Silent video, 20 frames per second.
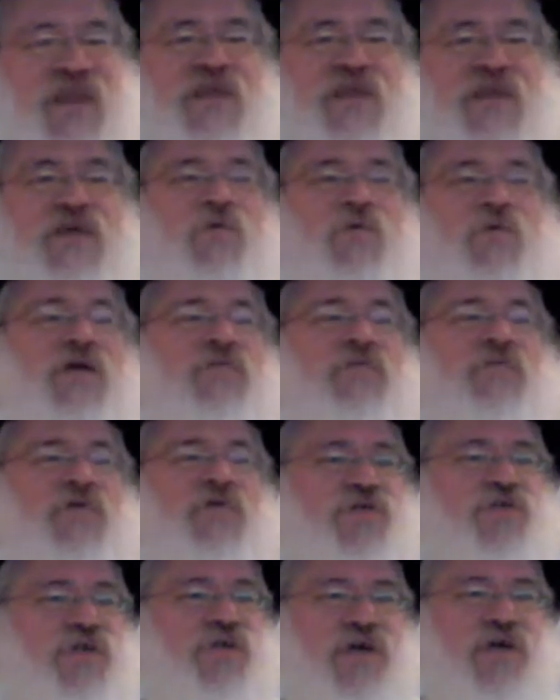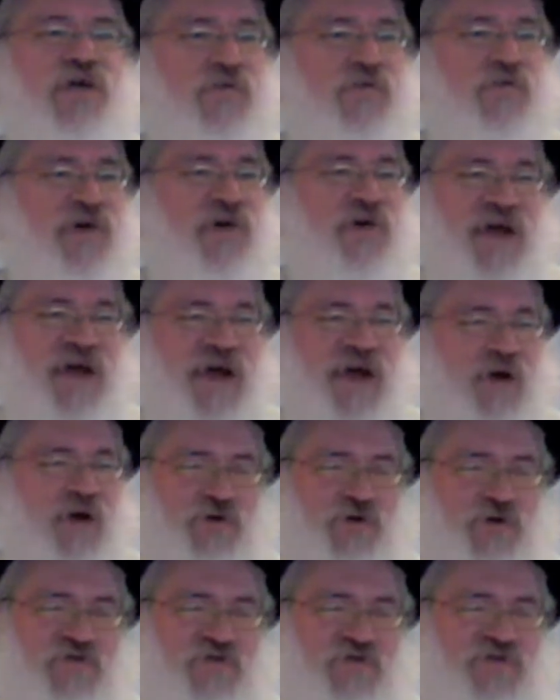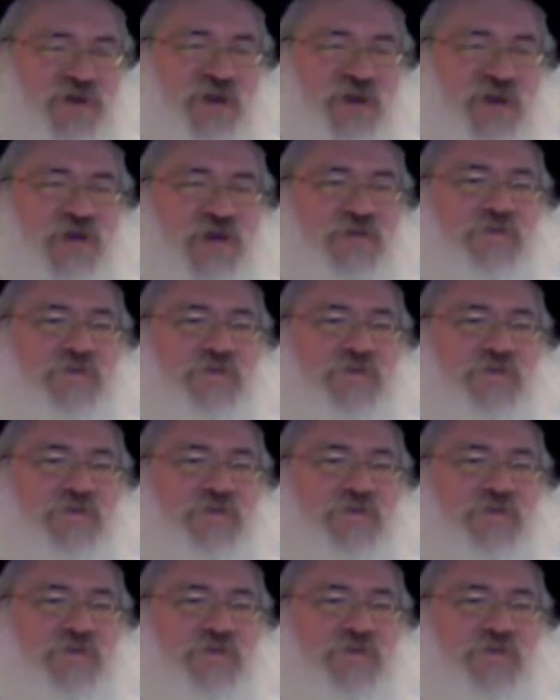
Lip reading: You want Mashiach no matter how you feel.